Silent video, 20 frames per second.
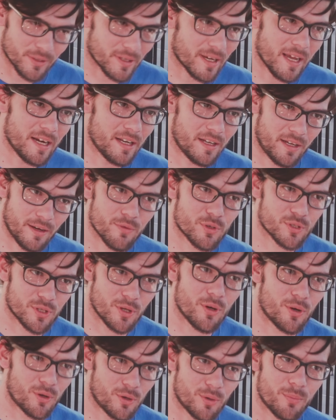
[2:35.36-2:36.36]
So it kind of covers the
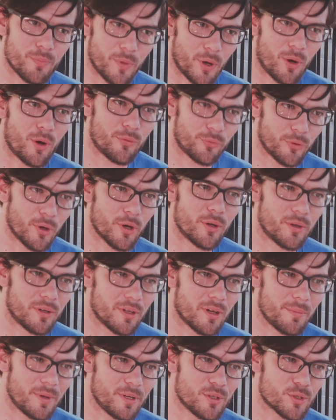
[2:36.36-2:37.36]
whole phone.
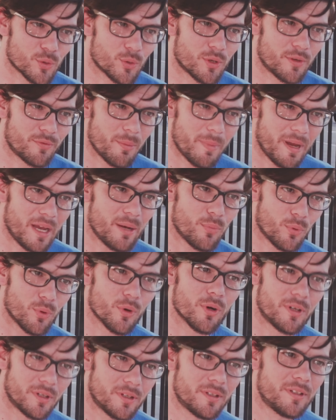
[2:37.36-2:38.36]
I mean, short of the main board.